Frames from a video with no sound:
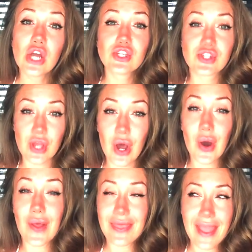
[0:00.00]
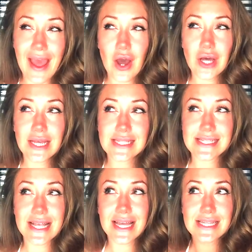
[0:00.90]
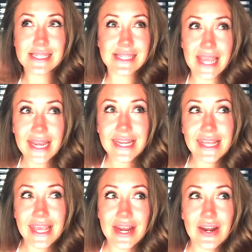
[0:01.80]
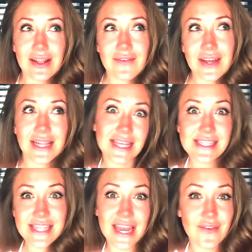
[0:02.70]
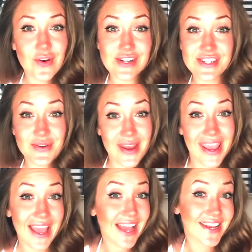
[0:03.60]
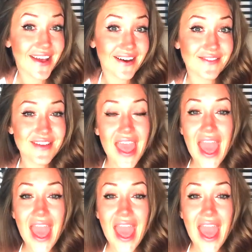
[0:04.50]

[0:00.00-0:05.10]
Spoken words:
So now it's a 10-year liver cleanse anniversary, kind of.